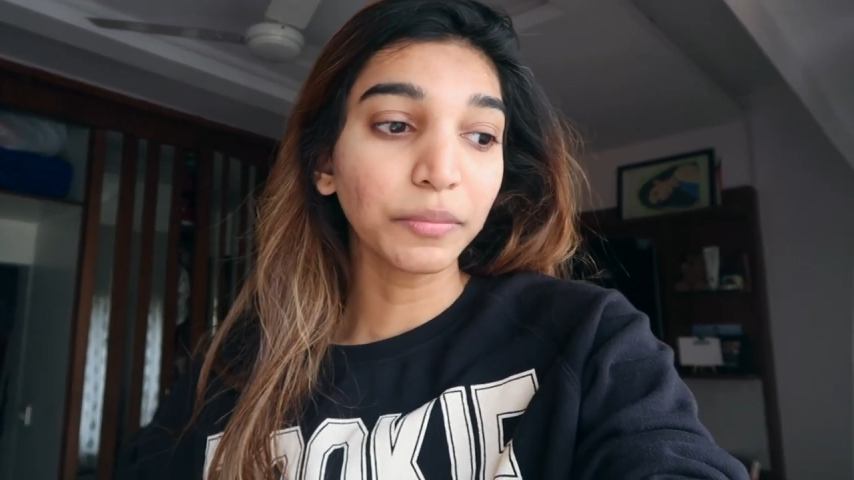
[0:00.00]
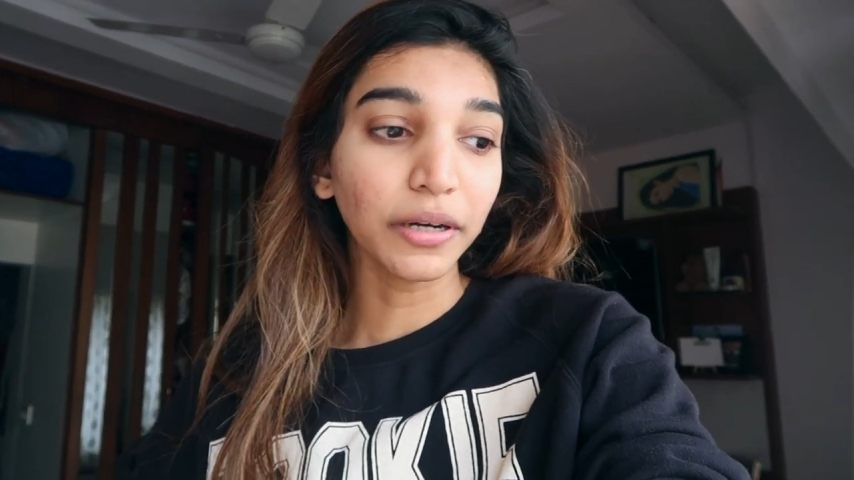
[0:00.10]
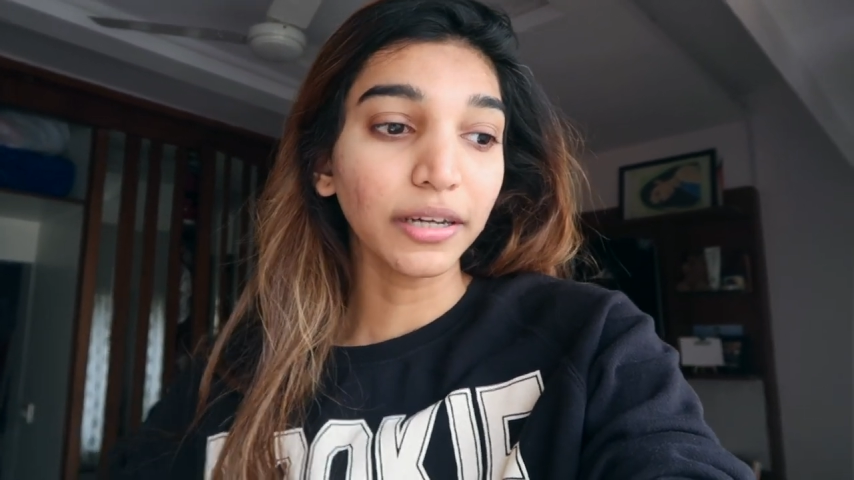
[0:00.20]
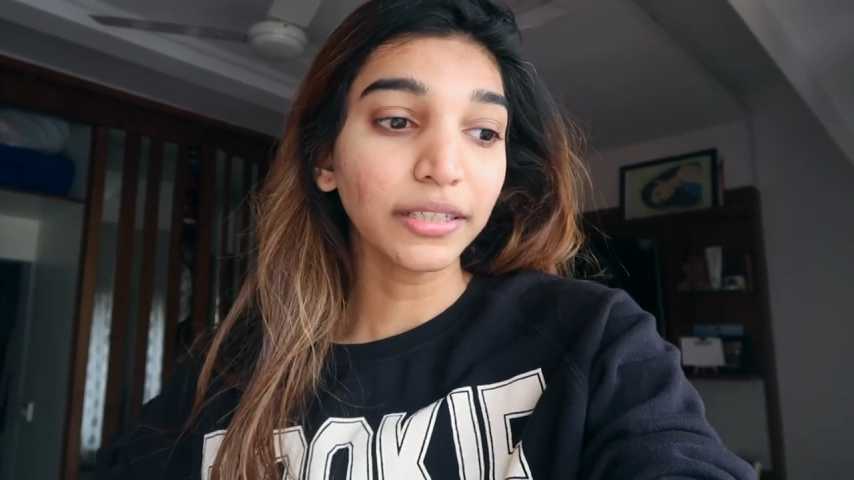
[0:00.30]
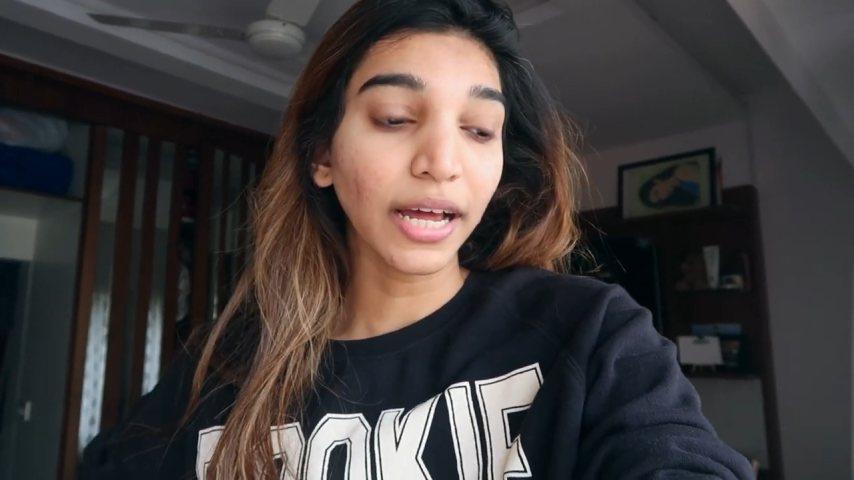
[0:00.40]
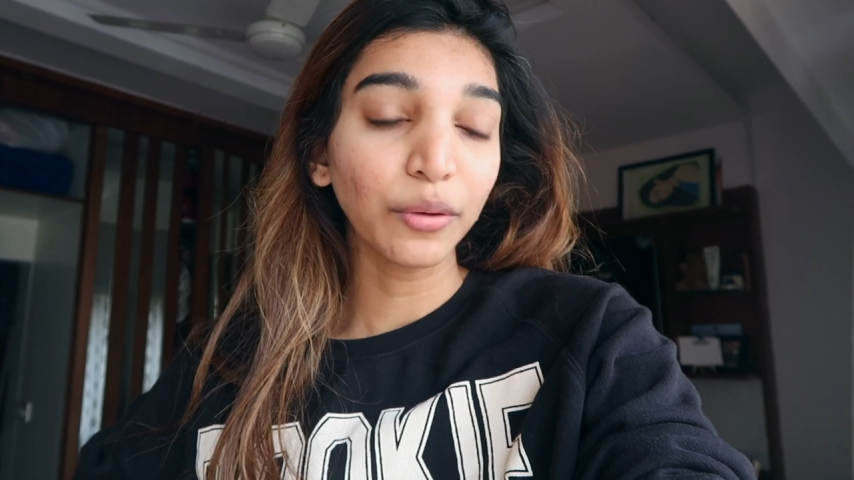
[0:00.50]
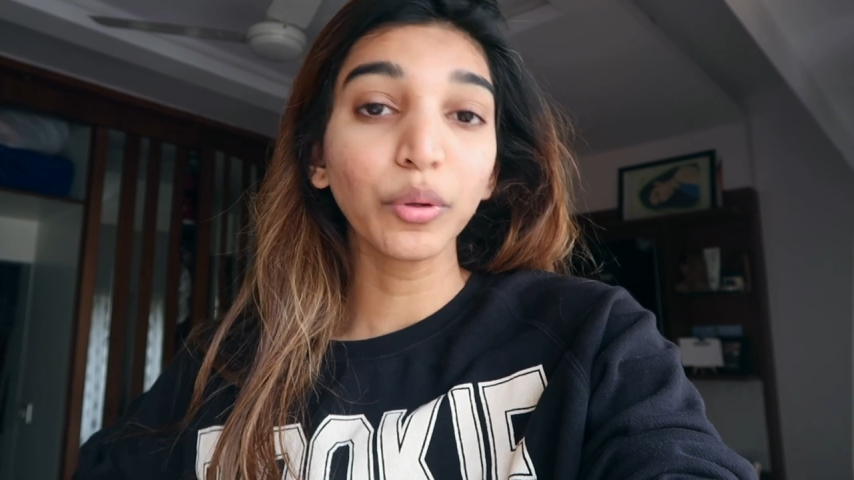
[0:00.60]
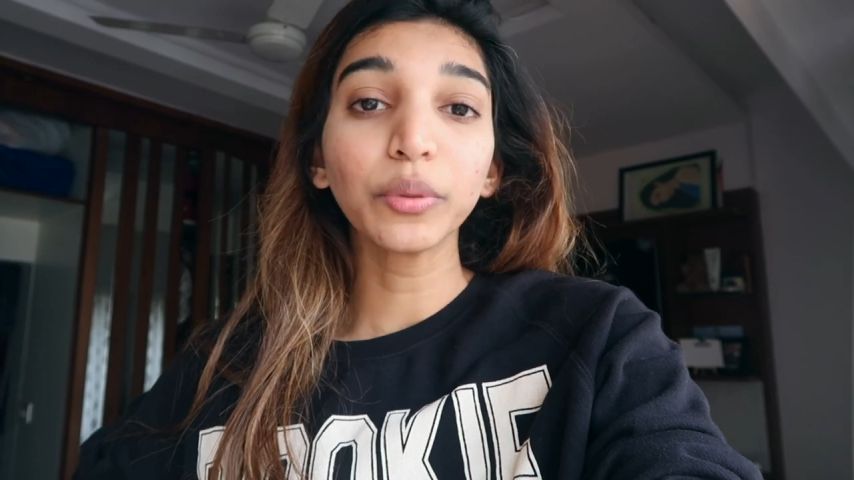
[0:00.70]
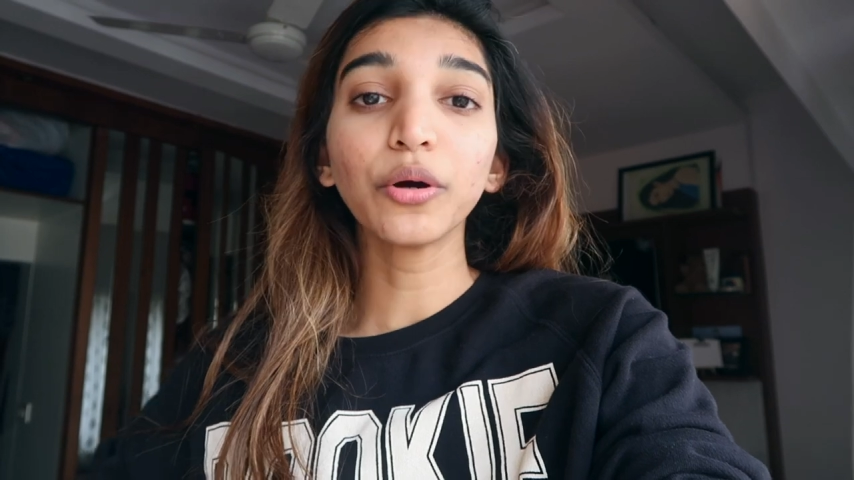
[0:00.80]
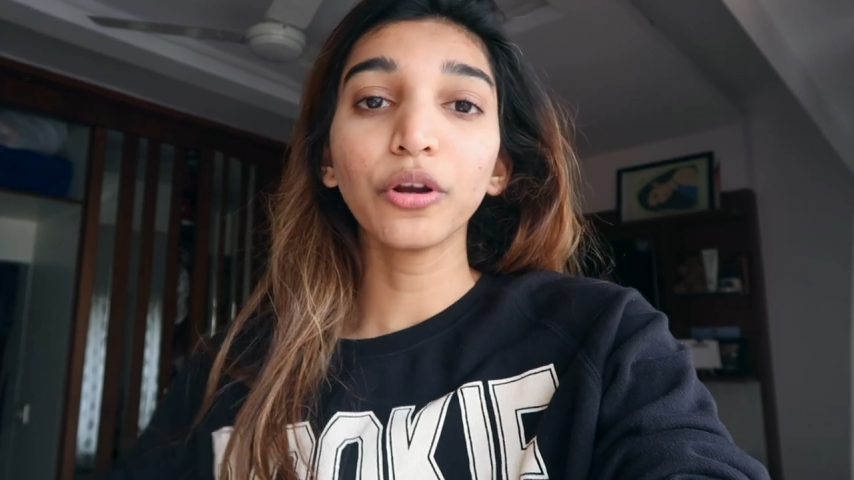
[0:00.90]
But and
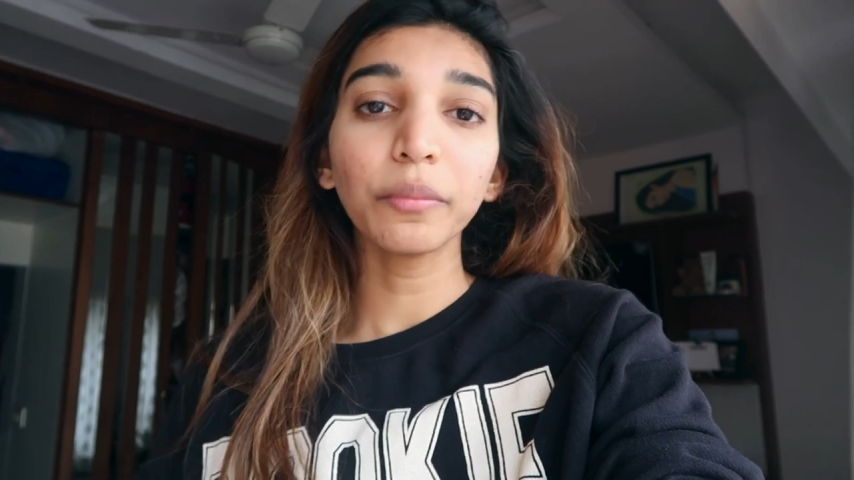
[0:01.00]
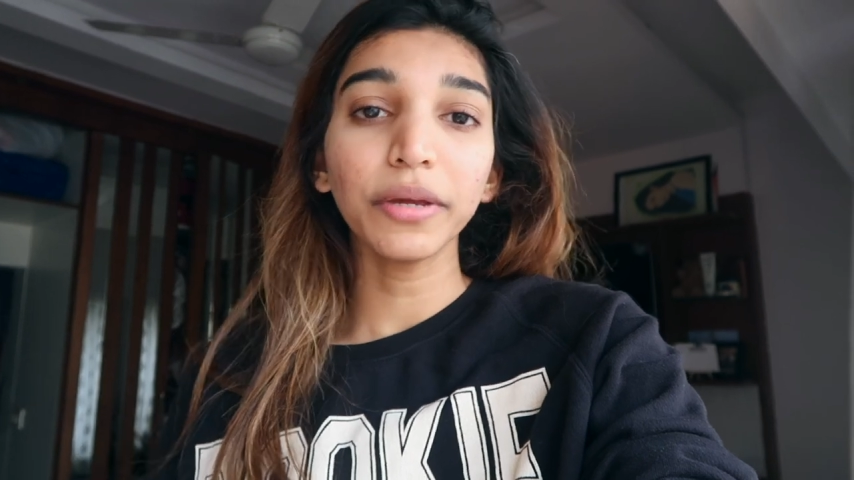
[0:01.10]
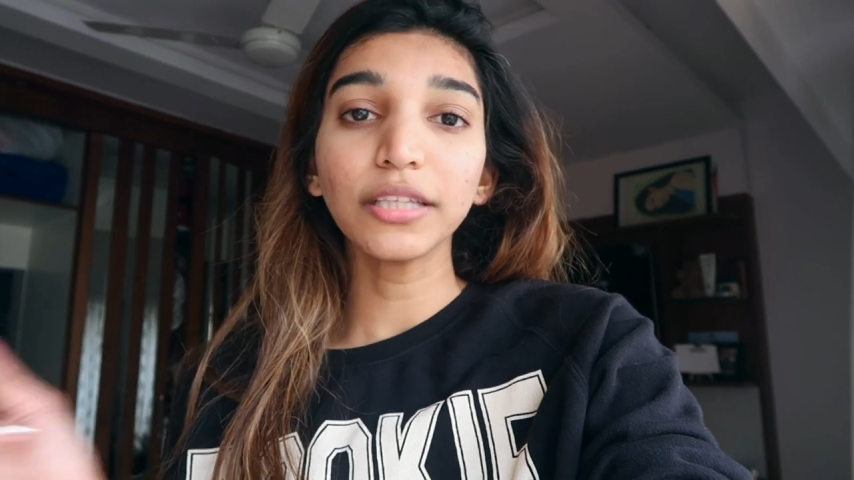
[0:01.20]
we were gonna